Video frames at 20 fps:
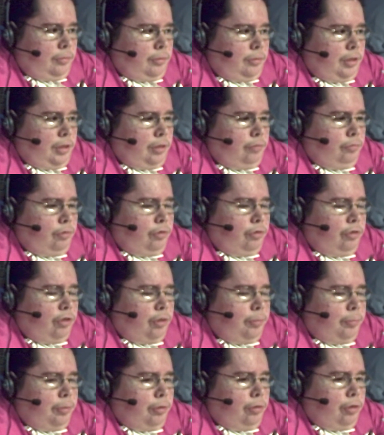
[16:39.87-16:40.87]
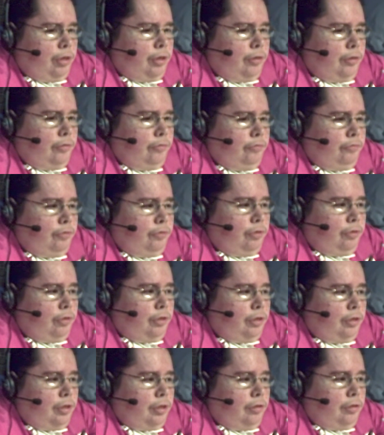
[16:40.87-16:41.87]
worthy opponent for the
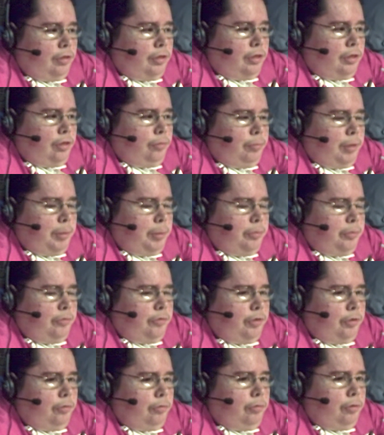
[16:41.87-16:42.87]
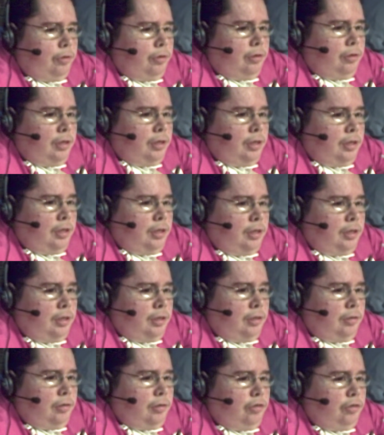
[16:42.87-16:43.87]
Hell in a Cell pay-per-view.
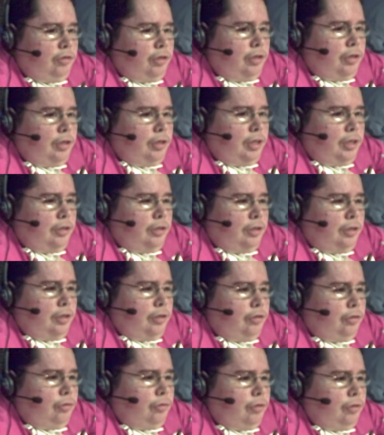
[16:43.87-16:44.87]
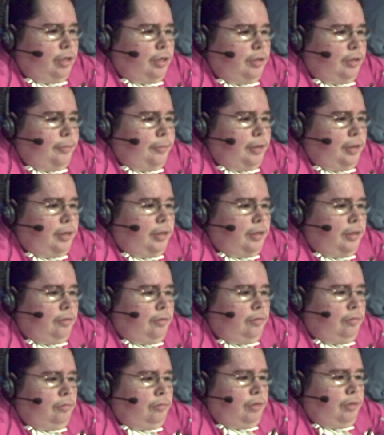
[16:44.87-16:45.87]
She says she'll think about it.
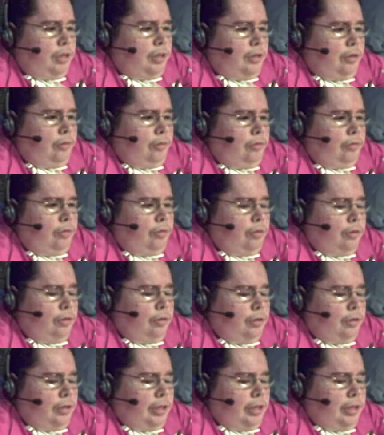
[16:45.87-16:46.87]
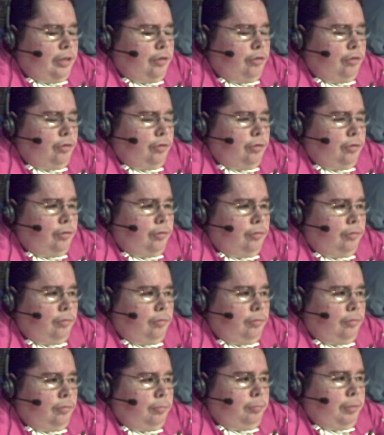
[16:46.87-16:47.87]
We're gonna go to the stage,
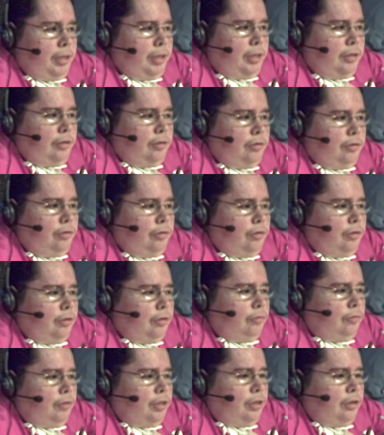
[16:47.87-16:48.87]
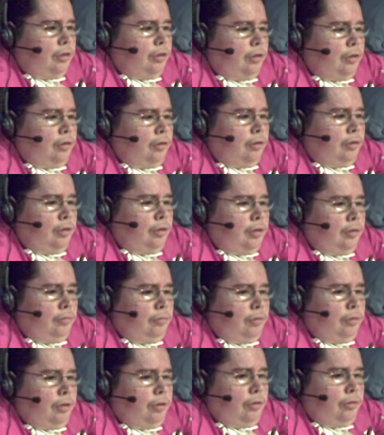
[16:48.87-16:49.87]
back into the arena,
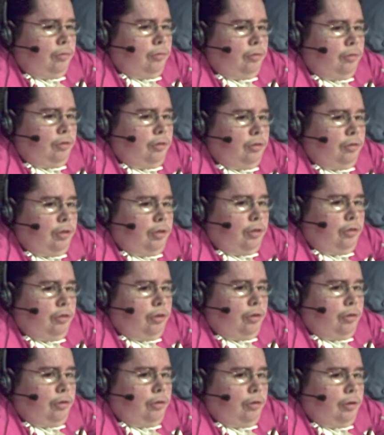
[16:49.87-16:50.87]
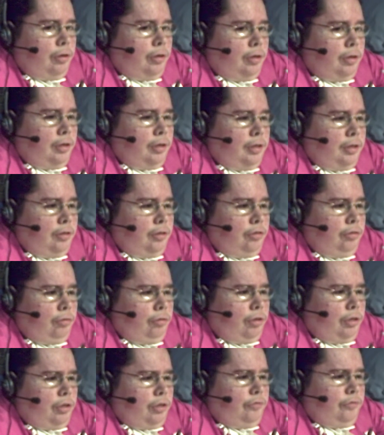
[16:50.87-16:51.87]
where the third
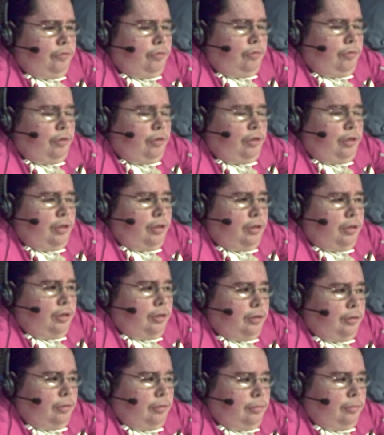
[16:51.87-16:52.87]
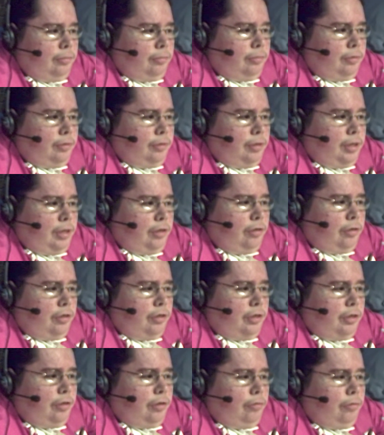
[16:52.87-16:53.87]
choice for the Hell in a
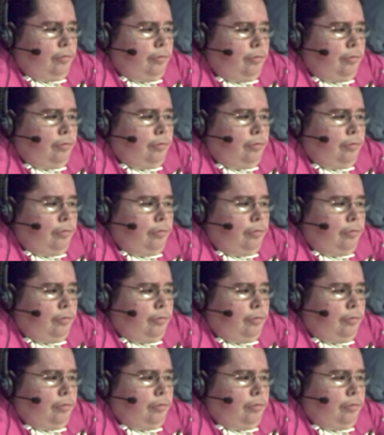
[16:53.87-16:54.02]
Cell